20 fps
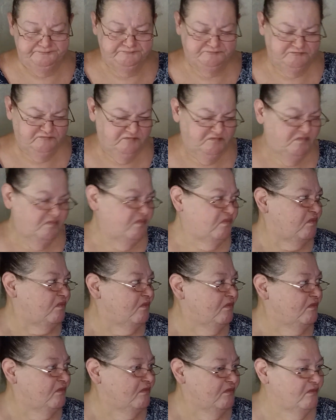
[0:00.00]

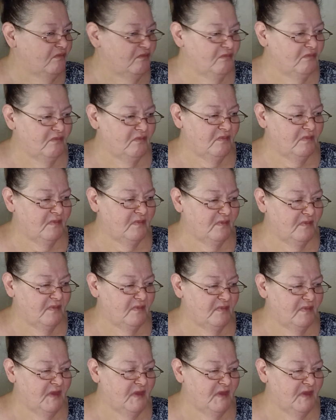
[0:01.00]
No one is speaking in this clip.